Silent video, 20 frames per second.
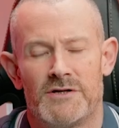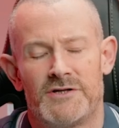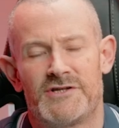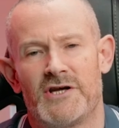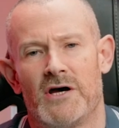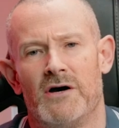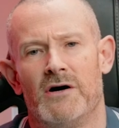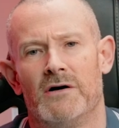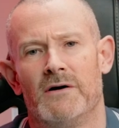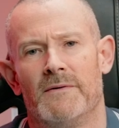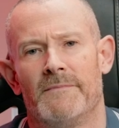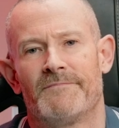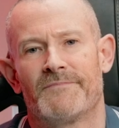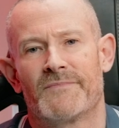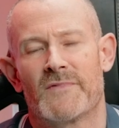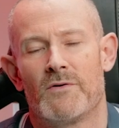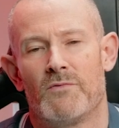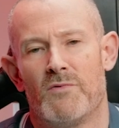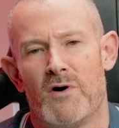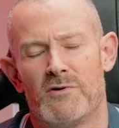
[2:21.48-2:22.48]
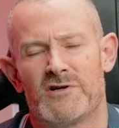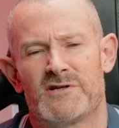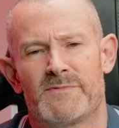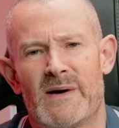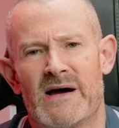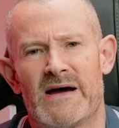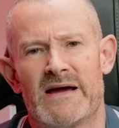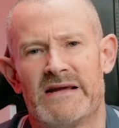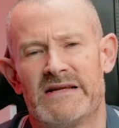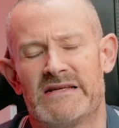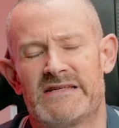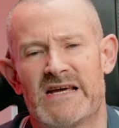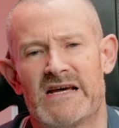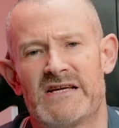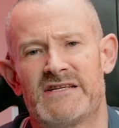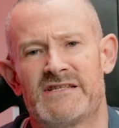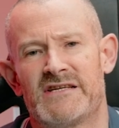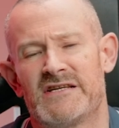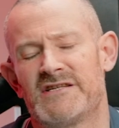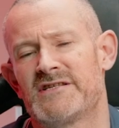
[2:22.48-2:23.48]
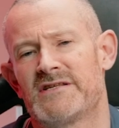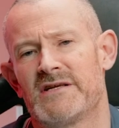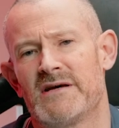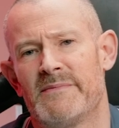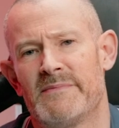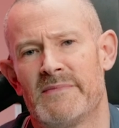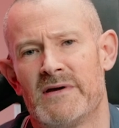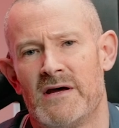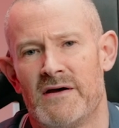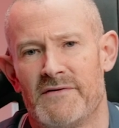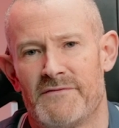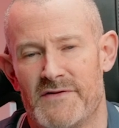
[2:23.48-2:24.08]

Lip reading: So, what was my test system